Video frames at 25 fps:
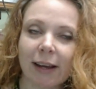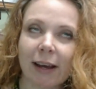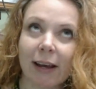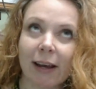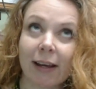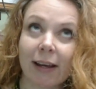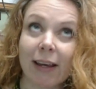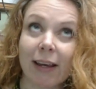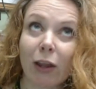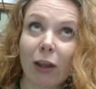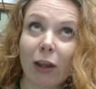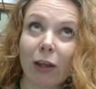
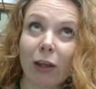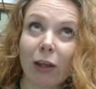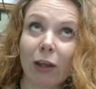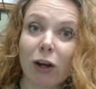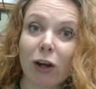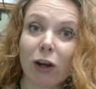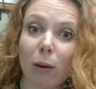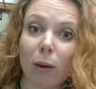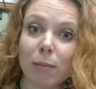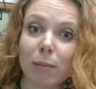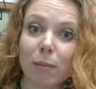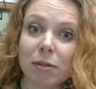Kelly
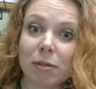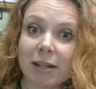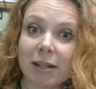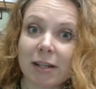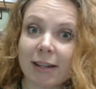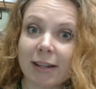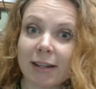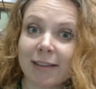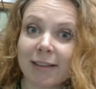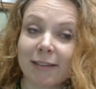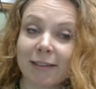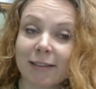
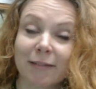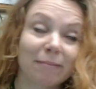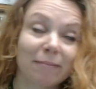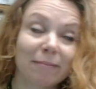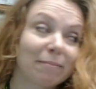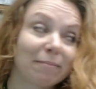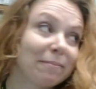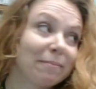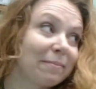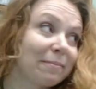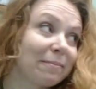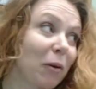Compton
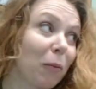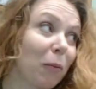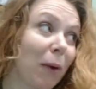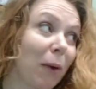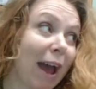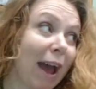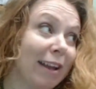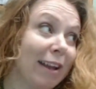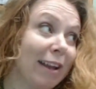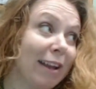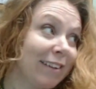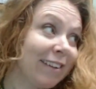
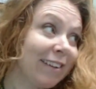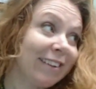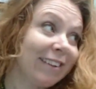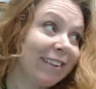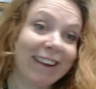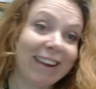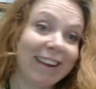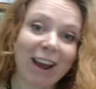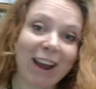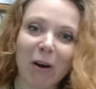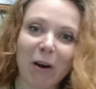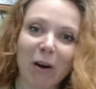Ratton
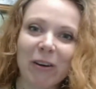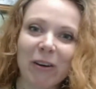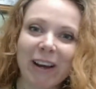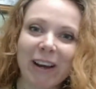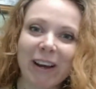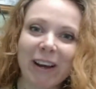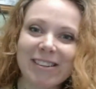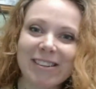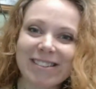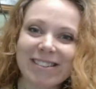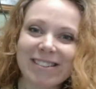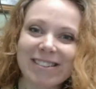now.
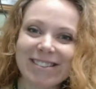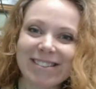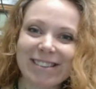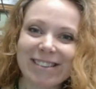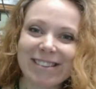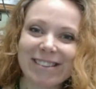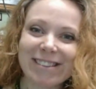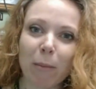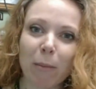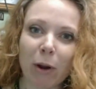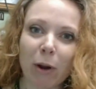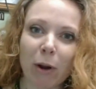She just
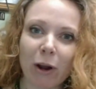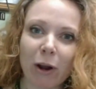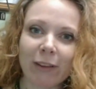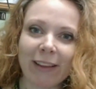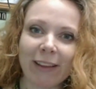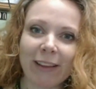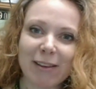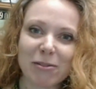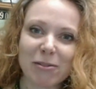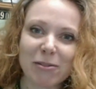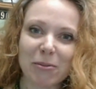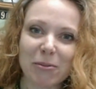got married
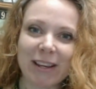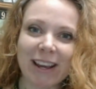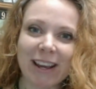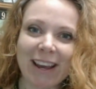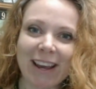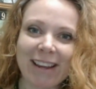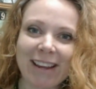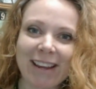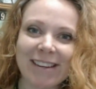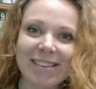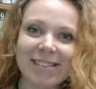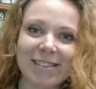last
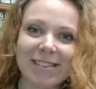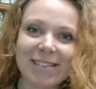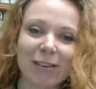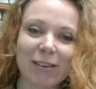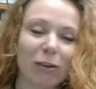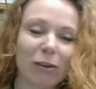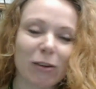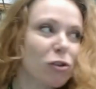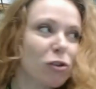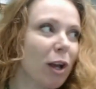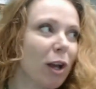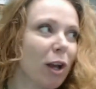weekend, or
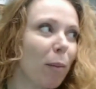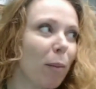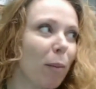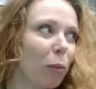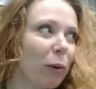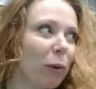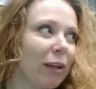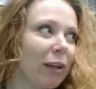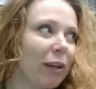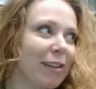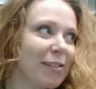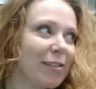a couple
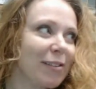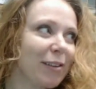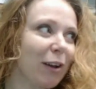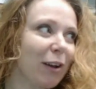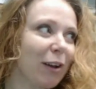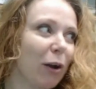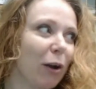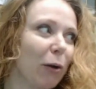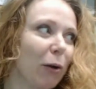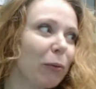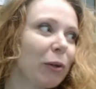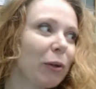weekends
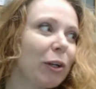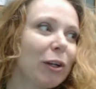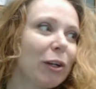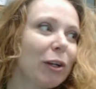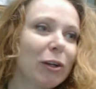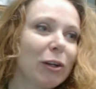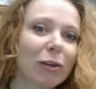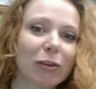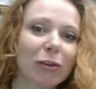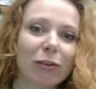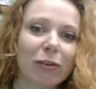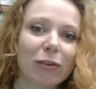ago.
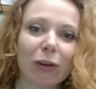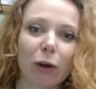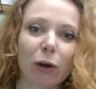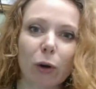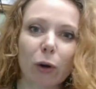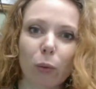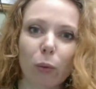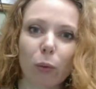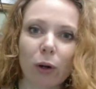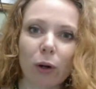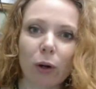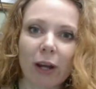
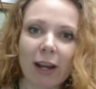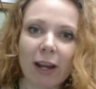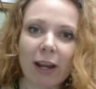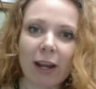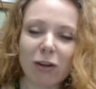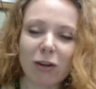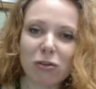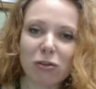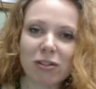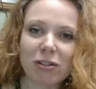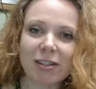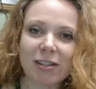So we're getting
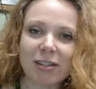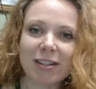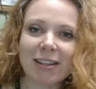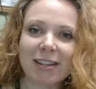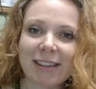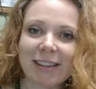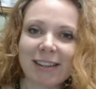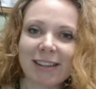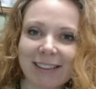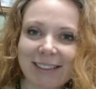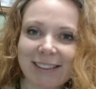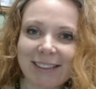used
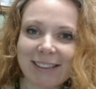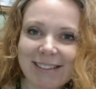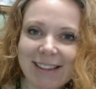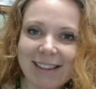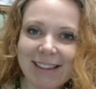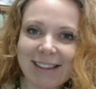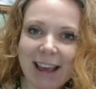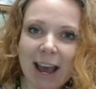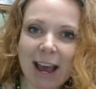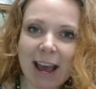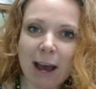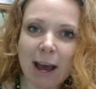to
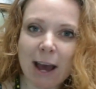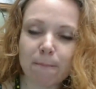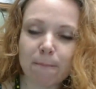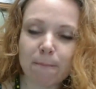that.